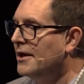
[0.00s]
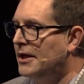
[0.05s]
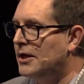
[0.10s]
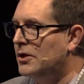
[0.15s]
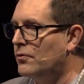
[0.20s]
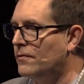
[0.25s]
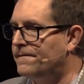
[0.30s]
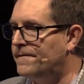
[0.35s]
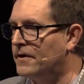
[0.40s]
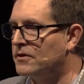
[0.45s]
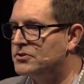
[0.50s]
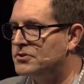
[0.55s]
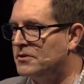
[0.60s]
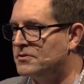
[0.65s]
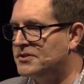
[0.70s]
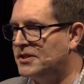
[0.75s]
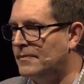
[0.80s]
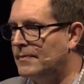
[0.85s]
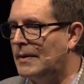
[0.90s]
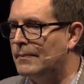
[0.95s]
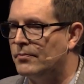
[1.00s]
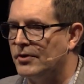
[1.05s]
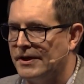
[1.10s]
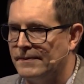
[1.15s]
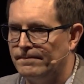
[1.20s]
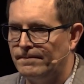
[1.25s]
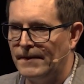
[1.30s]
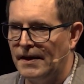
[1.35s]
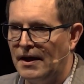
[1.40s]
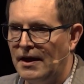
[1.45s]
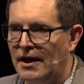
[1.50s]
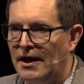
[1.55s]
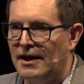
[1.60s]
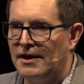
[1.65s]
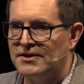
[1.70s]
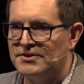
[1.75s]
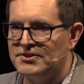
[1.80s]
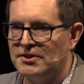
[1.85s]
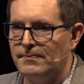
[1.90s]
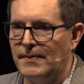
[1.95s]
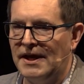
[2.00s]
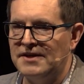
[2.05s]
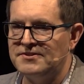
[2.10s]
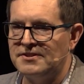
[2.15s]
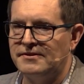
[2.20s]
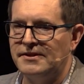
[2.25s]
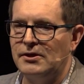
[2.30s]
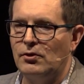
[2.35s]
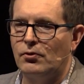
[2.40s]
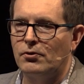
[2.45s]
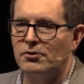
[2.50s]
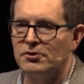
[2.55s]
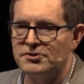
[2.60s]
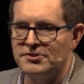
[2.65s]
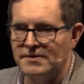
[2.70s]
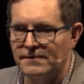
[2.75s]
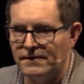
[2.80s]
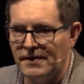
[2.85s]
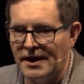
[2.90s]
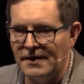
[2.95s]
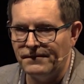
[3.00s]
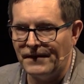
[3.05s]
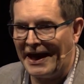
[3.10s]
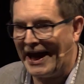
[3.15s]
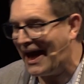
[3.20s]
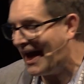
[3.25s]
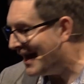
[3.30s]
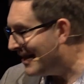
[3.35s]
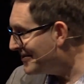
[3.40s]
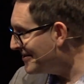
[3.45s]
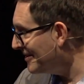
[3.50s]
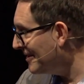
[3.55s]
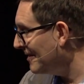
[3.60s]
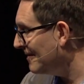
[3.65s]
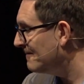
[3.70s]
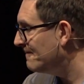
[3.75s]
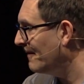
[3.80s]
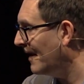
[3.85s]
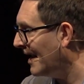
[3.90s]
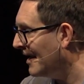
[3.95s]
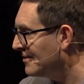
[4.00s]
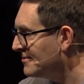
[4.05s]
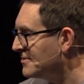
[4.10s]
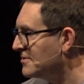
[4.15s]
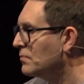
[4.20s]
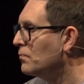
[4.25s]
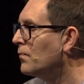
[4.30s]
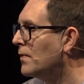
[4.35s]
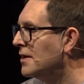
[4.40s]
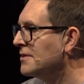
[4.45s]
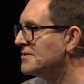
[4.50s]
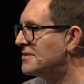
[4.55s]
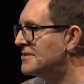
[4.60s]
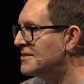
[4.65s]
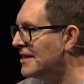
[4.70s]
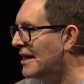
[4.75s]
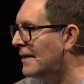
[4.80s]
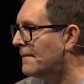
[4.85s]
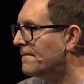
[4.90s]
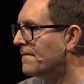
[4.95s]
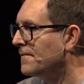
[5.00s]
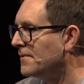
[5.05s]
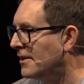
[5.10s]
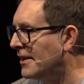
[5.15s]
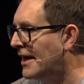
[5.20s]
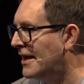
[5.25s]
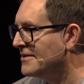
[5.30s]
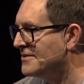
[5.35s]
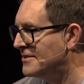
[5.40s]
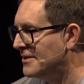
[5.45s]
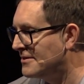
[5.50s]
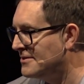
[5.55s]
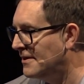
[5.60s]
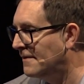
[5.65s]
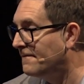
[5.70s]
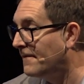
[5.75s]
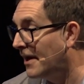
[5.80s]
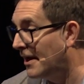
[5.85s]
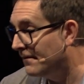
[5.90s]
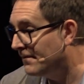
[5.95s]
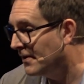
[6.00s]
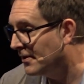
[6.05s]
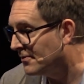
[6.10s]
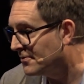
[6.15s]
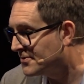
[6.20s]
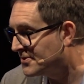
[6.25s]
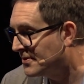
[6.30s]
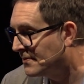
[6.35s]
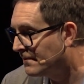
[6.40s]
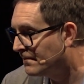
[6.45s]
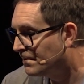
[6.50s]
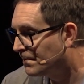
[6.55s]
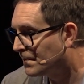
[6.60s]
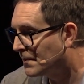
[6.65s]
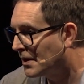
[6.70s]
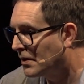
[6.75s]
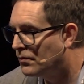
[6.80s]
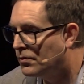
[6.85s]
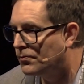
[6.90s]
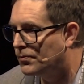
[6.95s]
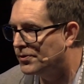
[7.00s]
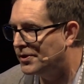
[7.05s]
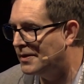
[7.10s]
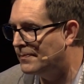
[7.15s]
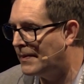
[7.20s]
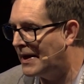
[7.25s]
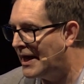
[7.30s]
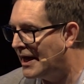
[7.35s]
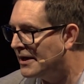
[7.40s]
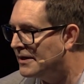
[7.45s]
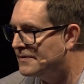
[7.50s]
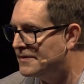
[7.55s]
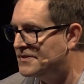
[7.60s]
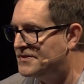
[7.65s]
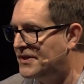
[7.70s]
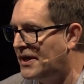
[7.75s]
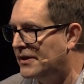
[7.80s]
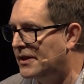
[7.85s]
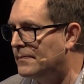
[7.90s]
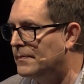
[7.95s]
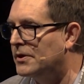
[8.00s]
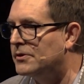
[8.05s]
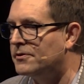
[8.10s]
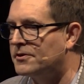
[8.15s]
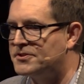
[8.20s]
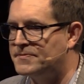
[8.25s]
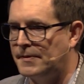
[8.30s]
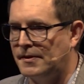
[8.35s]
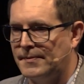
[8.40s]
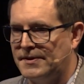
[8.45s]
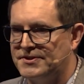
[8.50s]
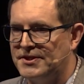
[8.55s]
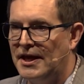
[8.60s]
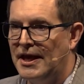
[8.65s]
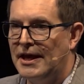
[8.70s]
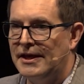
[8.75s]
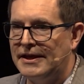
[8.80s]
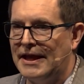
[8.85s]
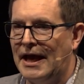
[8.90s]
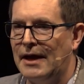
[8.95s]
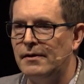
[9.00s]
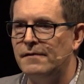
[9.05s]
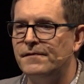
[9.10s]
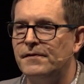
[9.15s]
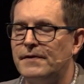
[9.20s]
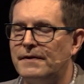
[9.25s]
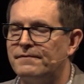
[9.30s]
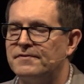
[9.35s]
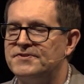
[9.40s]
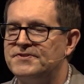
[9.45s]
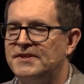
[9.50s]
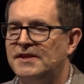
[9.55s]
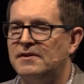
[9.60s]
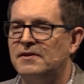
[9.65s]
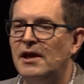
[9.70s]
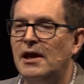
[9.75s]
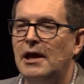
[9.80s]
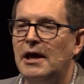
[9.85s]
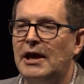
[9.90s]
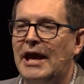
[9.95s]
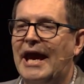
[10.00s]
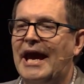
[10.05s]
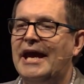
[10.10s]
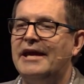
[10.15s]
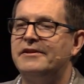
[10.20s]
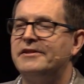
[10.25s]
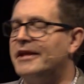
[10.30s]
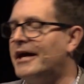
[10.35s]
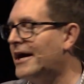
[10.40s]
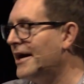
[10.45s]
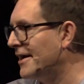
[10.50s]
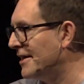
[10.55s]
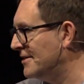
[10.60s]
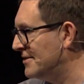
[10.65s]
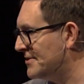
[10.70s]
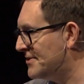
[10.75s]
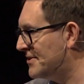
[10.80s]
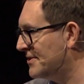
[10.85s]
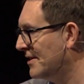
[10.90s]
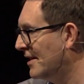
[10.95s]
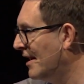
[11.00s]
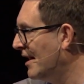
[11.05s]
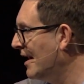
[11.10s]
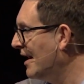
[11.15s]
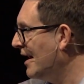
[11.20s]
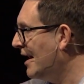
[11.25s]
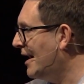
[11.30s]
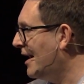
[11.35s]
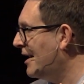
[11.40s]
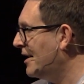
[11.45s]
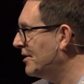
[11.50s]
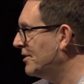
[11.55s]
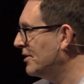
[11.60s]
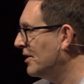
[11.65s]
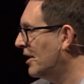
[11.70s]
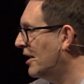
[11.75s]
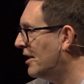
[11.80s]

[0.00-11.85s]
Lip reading: a functional cell membrane. So basically, origin of life hasn't advanced one step for the last 65 years. We're really back at the Stanley Miller experiment. Now, how many of you have ever seen headlines on